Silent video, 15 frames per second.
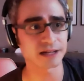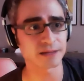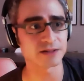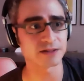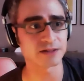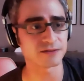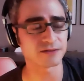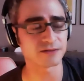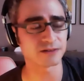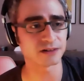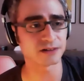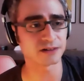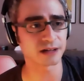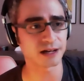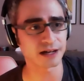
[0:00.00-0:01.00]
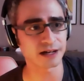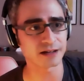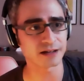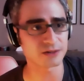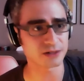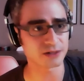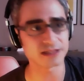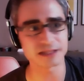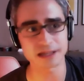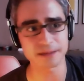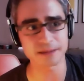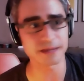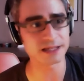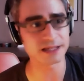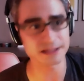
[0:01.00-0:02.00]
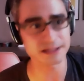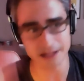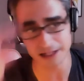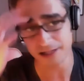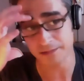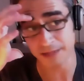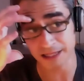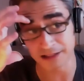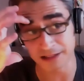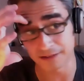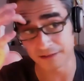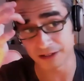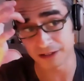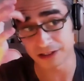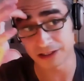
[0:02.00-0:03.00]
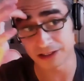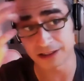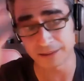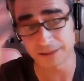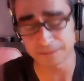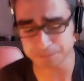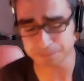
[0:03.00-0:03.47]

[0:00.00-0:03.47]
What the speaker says: of sort of CMS expected features.